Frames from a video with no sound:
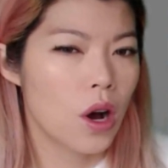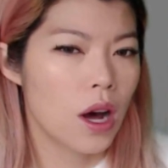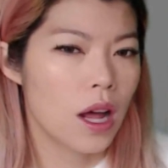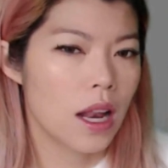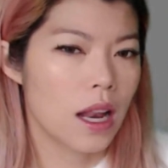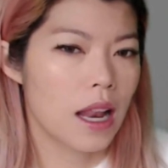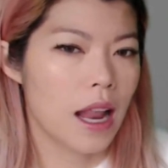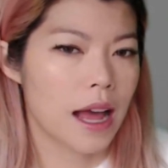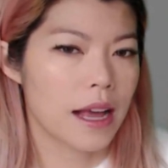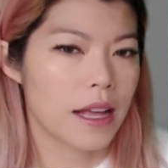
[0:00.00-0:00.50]

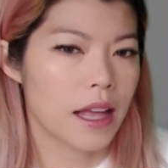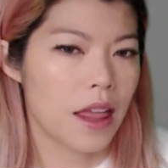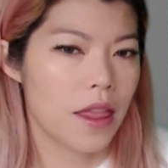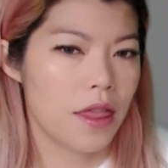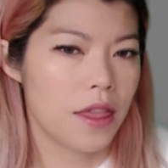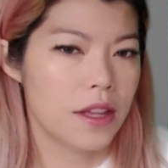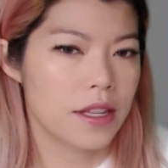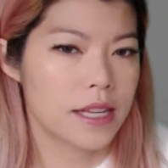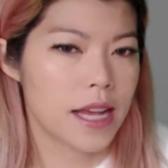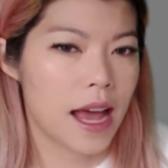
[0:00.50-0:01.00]
like
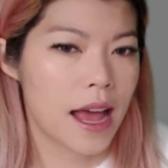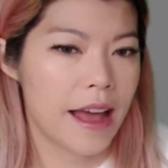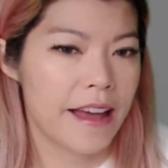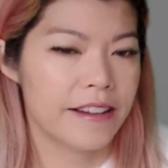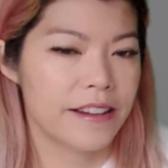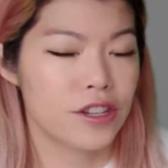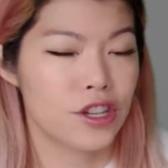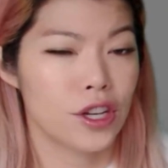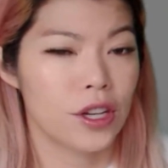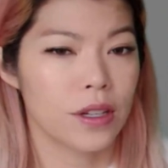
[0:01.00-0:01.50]
the
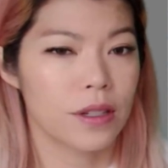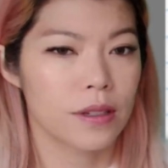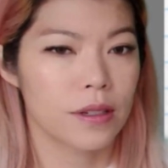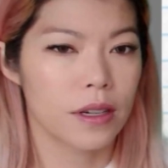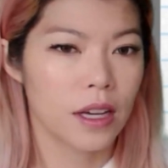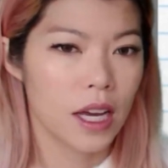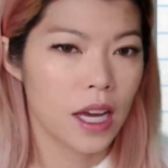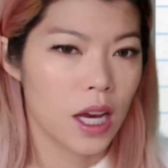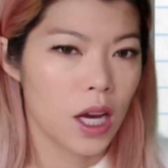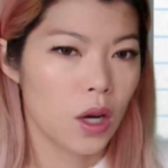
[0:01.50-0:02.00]
tangent?
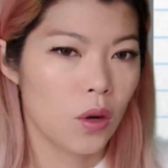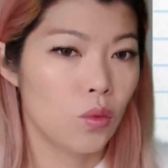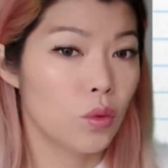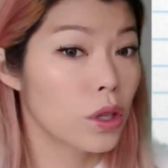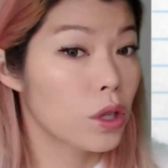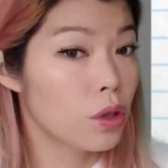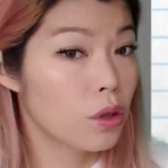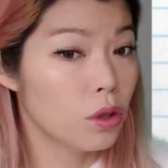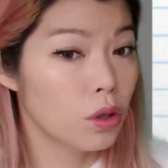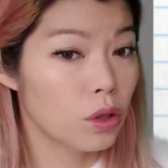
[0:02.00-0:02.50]

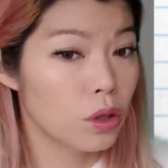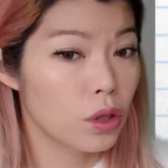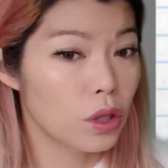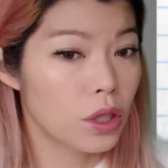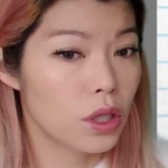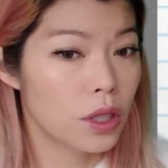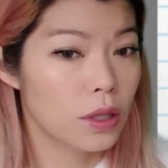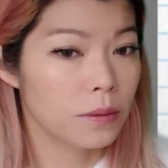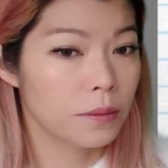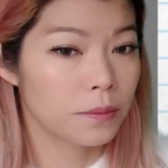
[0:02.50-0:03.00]
We
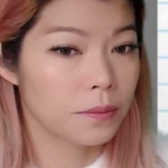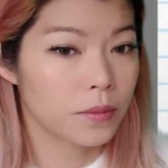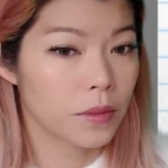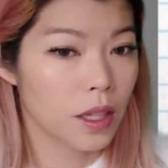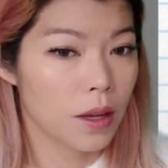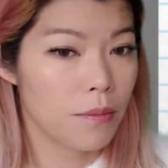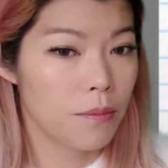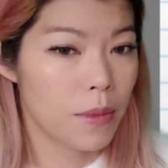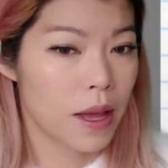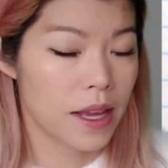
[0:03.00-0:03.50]
could
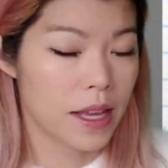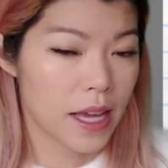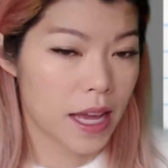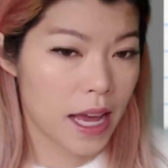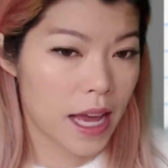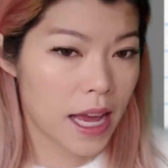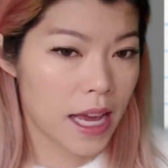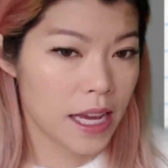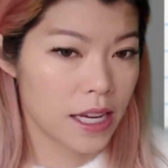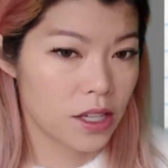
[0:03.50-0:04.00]
make
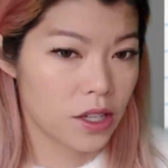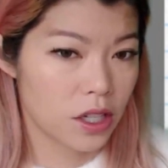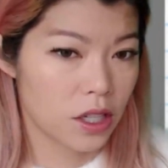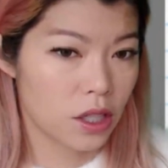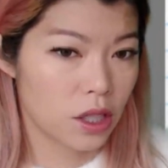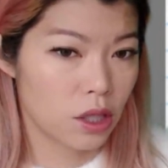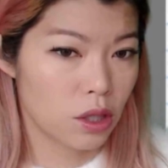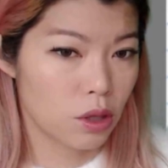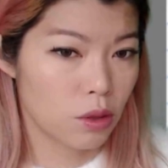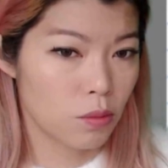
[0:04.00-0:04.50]
h
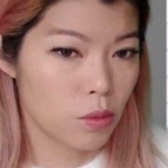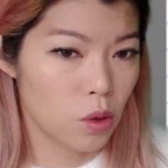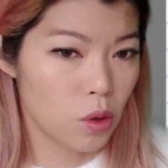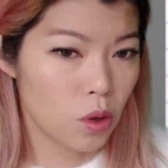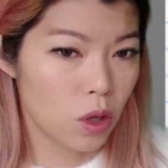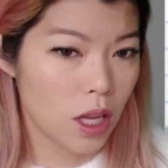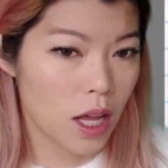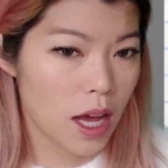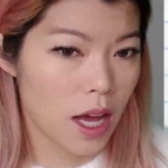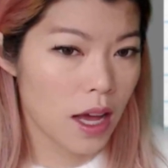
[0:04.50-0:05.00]

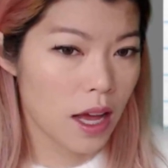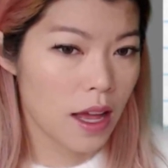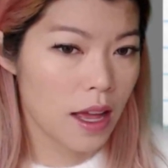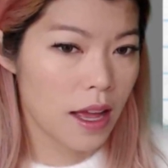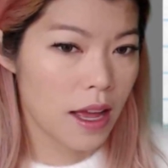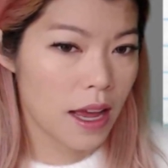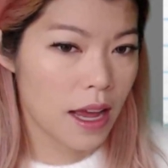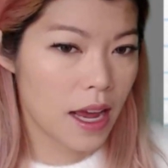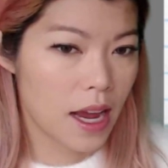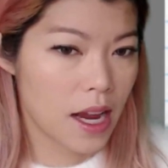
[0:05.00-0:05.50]
smaller
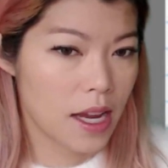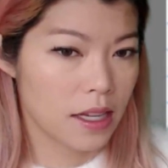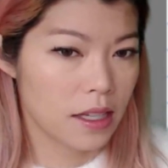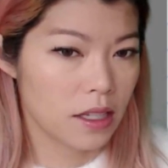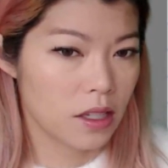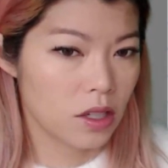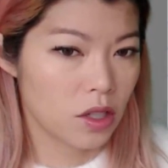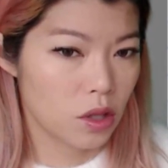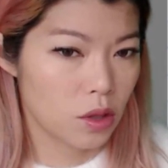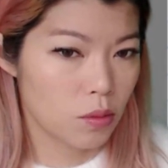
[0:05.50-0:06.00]
and
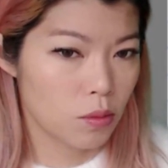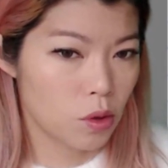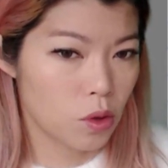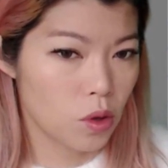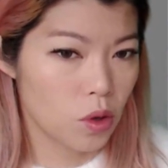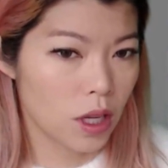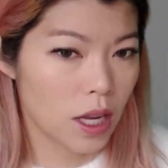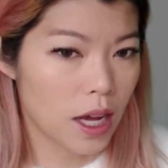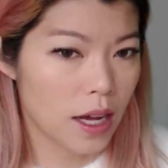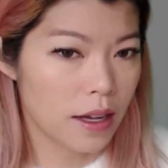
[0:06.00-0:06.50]

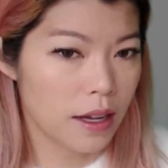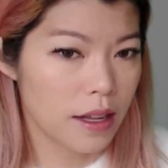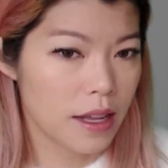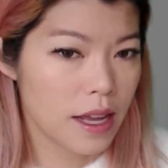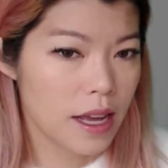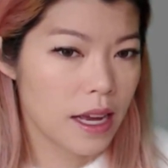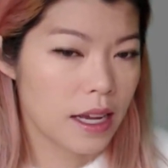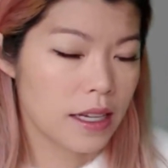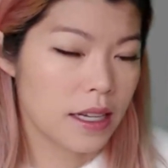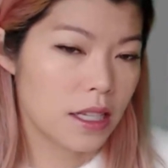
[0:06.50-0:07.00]
smaller.
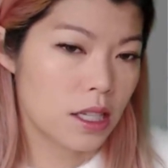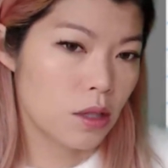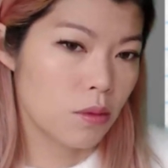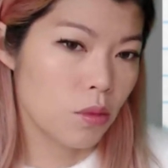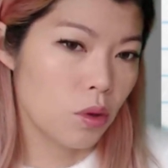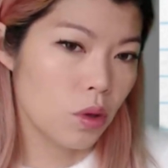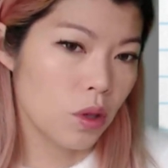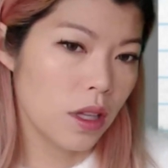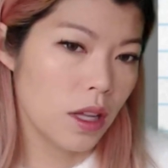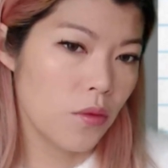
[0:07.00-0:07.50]
The
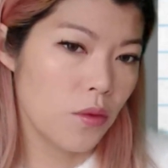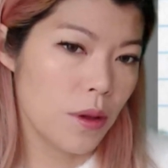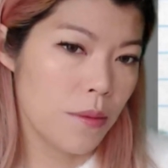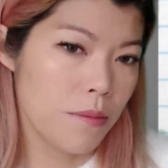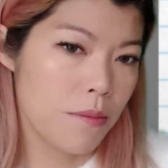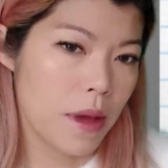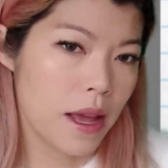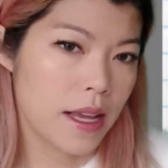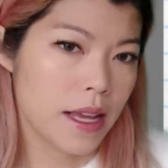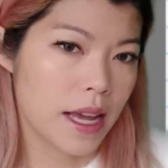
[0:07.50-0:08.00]
smaller we
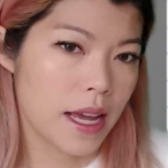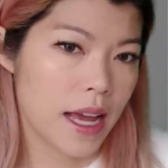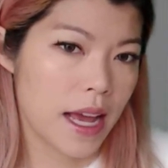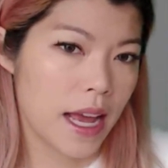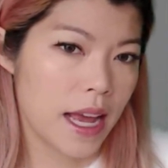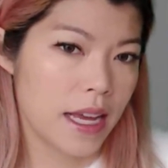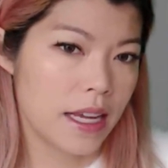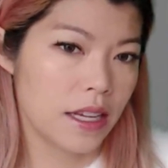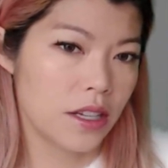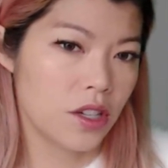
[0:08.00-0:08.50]
make
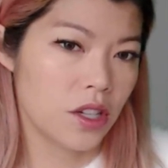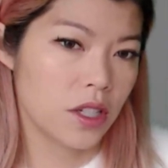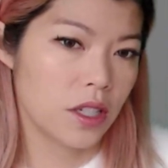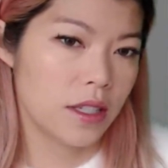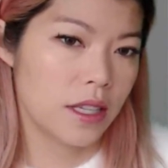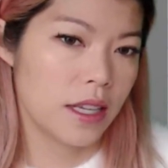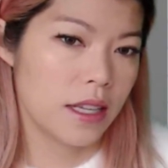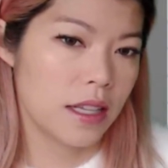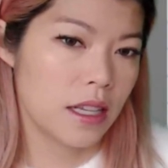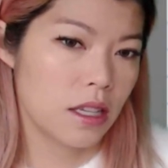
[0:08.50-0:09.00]
h,
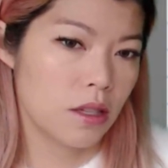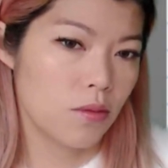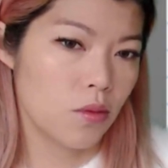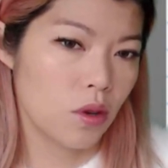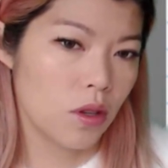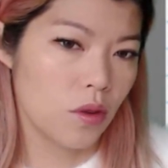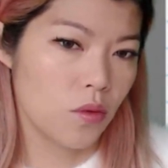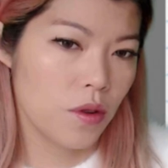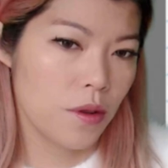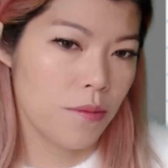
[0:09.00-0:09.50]
see, the
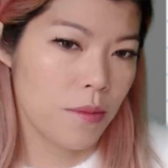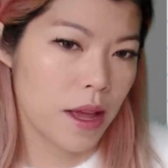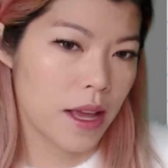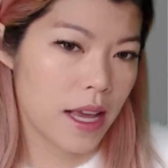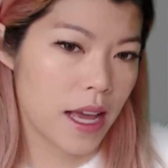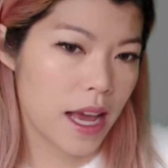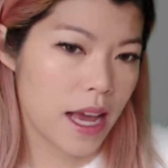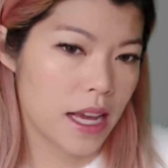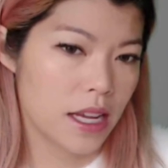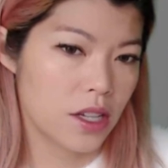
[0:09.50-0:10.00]
smaller we
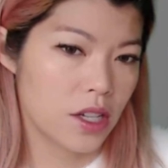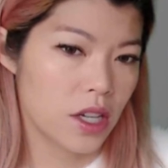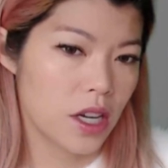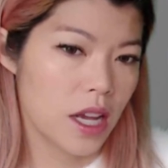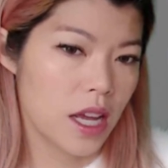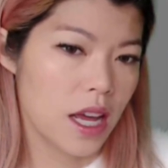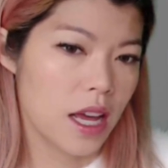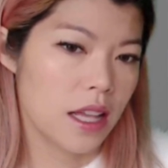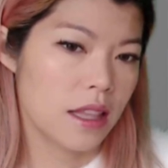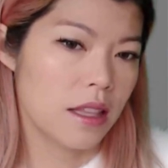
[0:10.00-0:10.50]
make h,
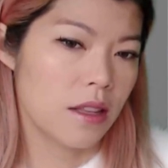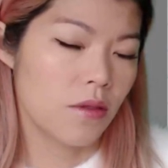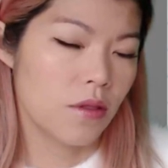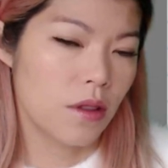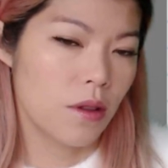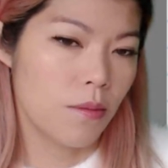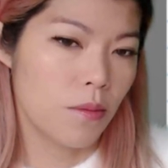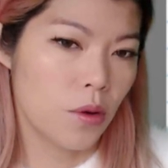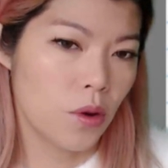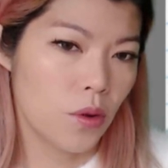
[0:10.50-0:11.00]

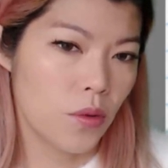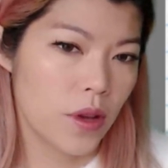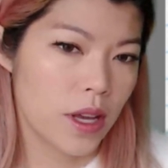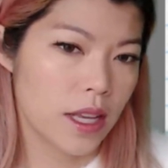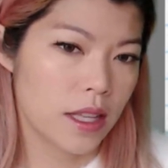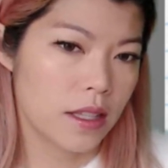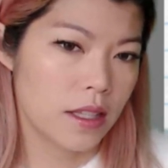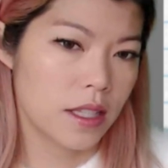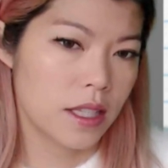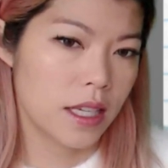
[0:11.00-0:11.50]
the more we
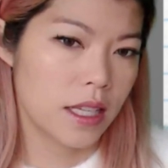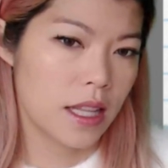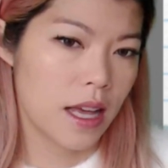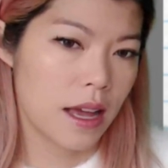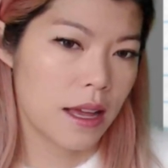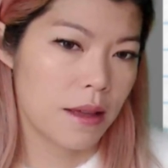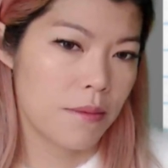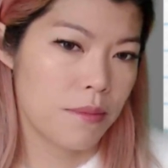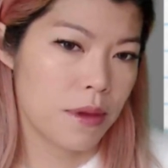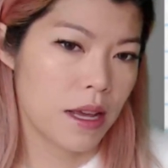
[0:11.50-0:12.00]
can see
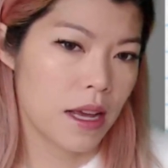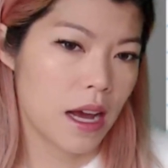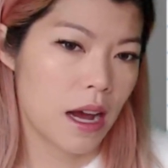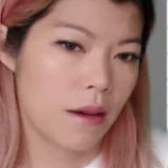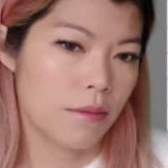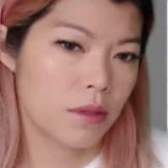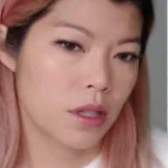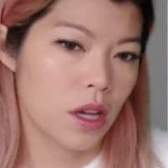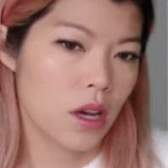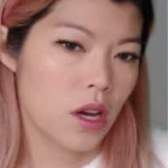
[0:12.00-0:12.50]
that it
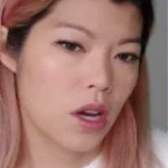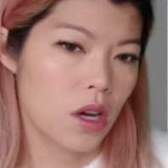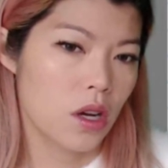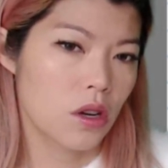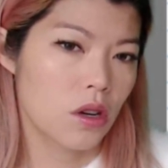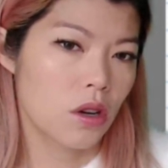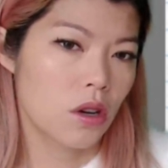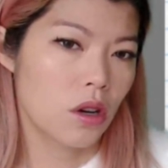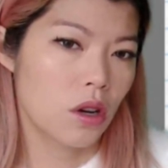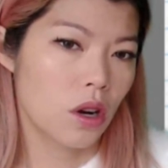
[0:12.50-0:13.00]
becomes
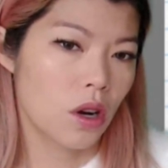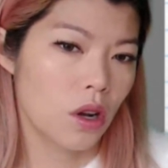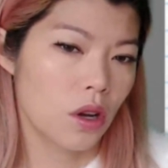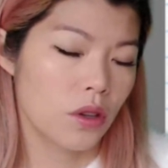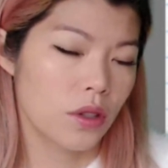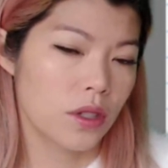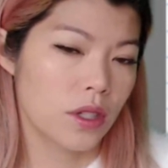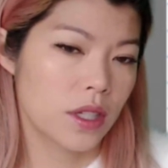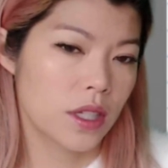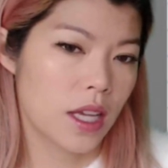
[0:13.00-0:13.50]

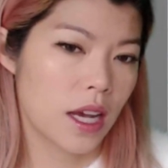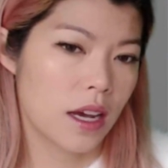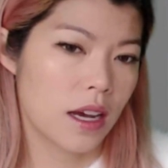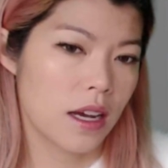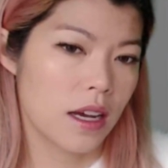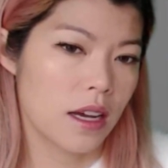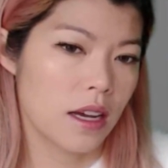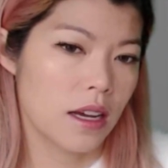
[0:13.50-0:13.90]
closer